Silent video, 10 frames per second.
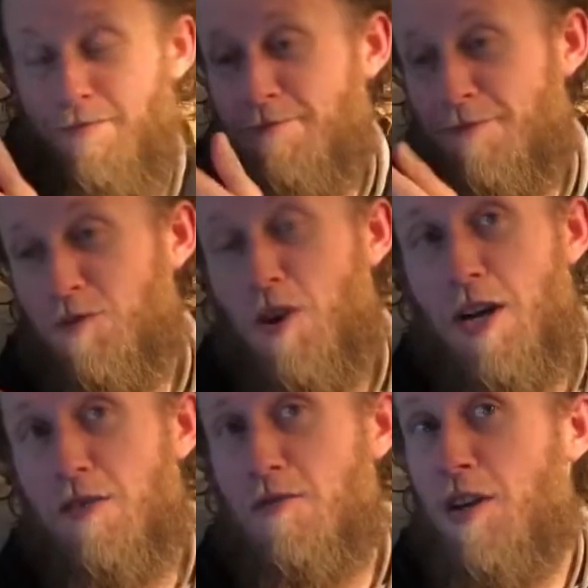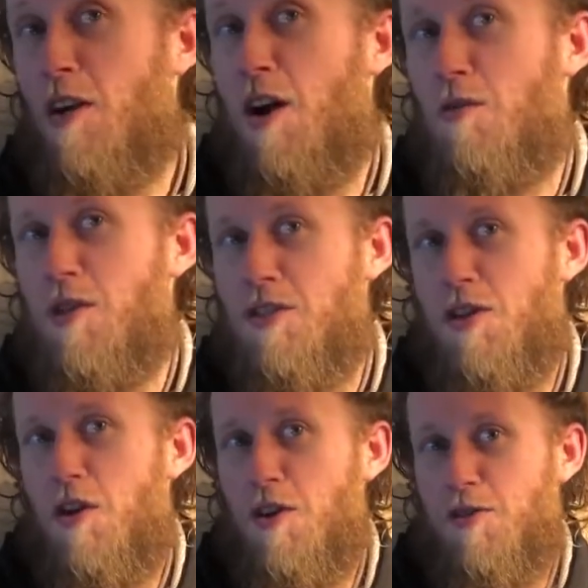I'm trying to figure out what it's
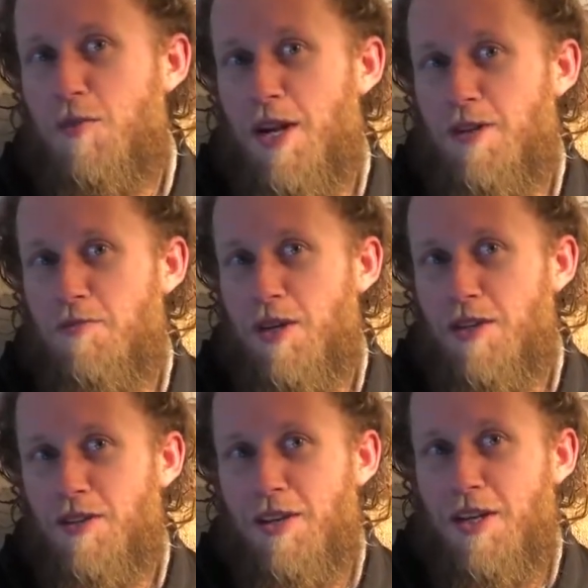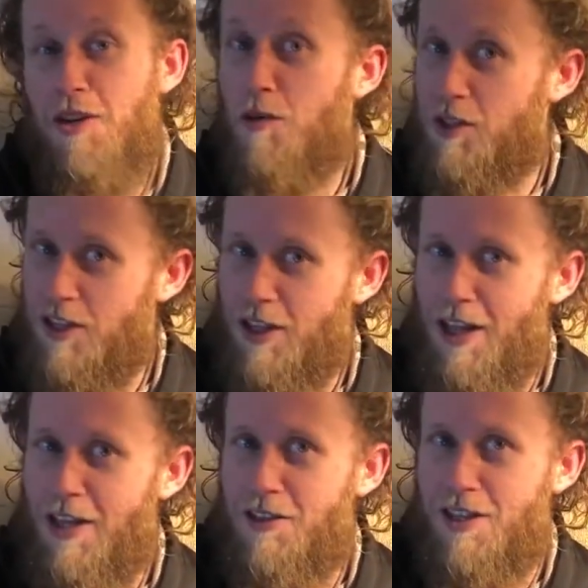caused by but I know it's
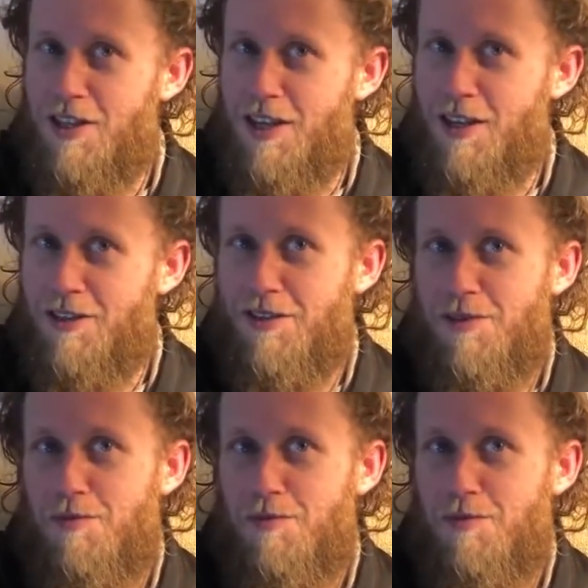cleansing that's